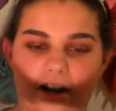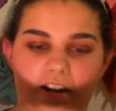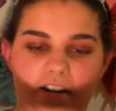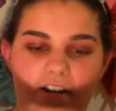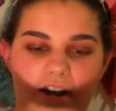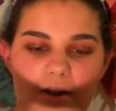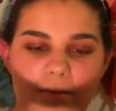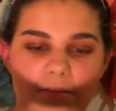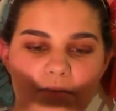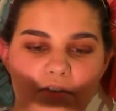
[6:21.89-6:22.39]

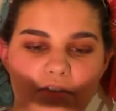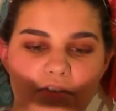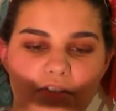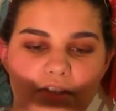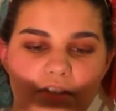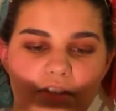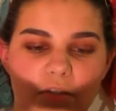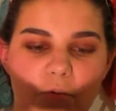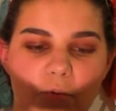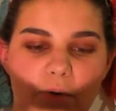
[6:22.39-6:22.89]
and I'm
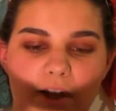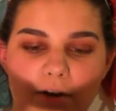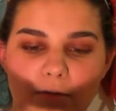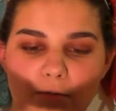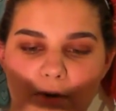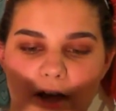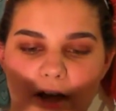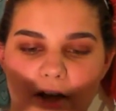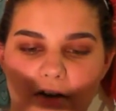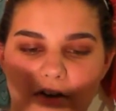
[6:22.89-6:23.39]
using the Wet
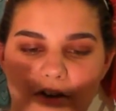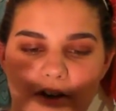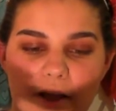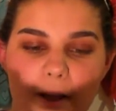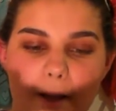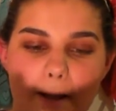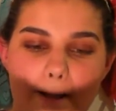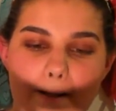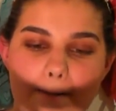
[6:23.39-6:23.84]
n Wild